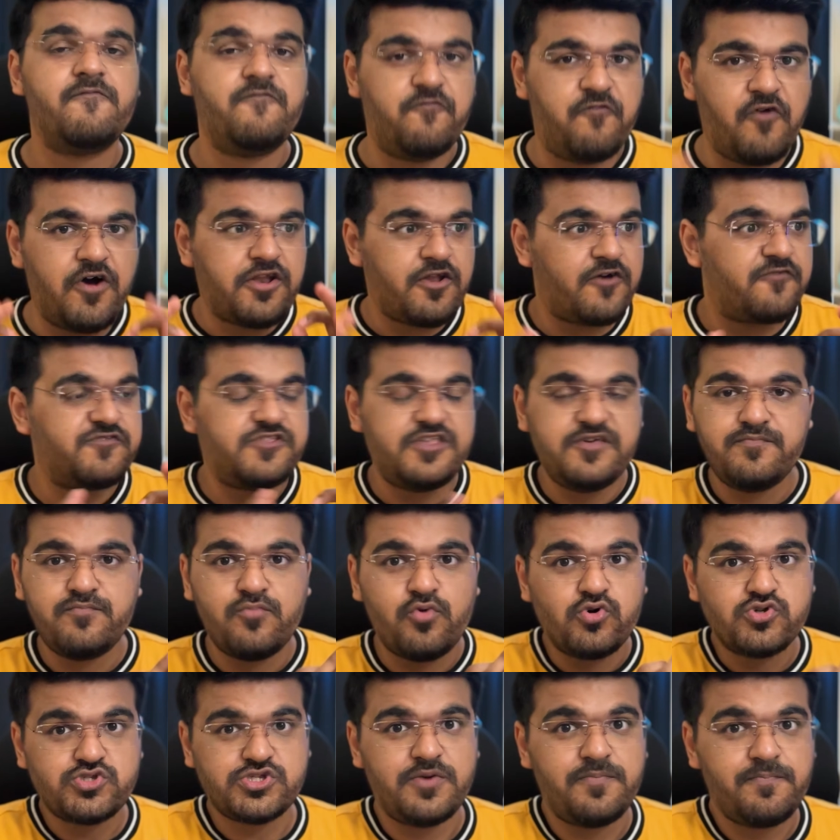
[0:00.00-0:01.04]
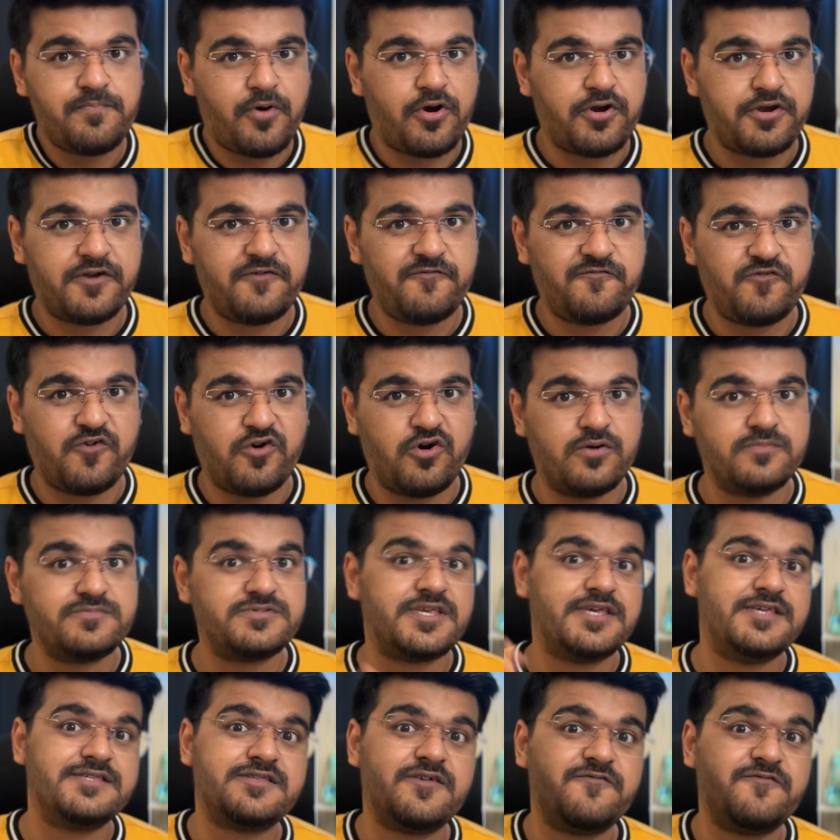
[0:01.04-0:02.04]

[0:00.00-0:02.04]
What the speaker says: One of the most important forms is